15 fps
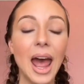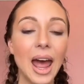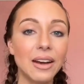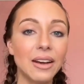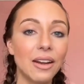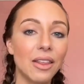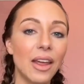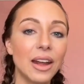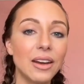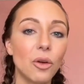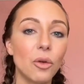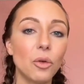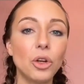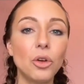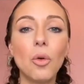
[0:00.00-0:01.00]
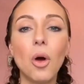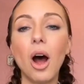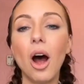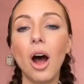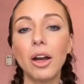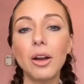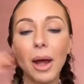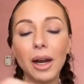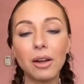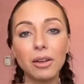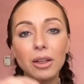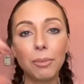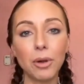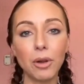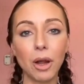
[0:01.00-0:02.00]
And then you
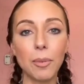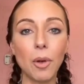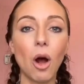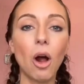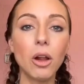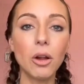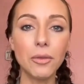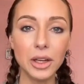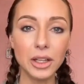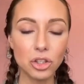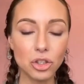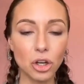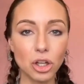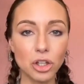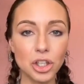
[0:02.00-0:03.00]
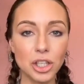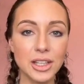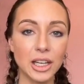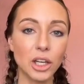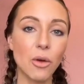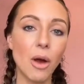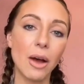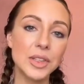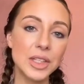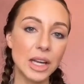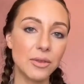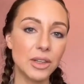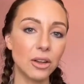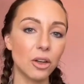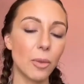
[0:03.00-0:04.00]
automatically pull up all of the instructions that you have
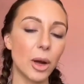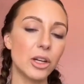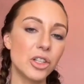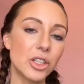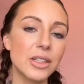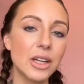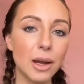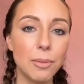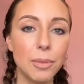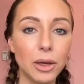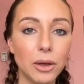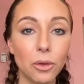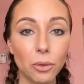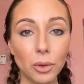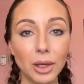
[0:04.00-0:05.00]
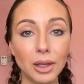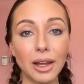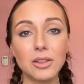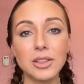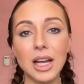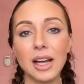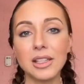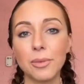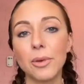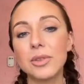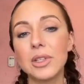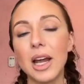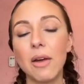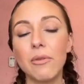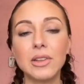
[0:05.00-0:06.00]
saved in there by just typing 3 letters, as
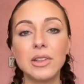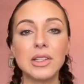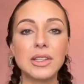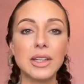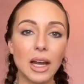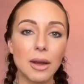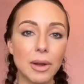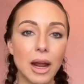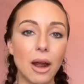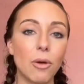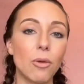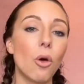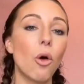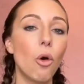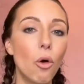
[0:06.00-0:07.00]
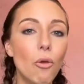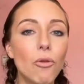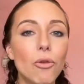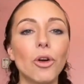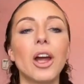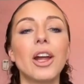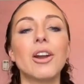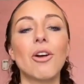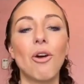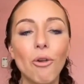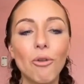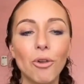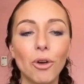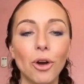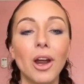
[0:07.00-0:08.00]
opposed to having to type it out over and
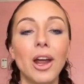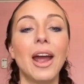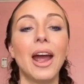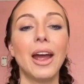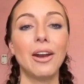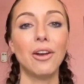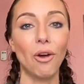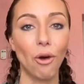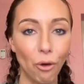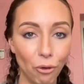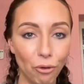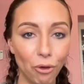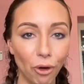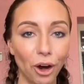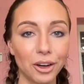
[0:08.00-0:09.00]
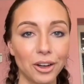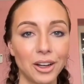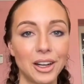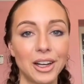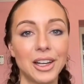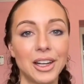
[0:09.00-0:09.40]
over and over.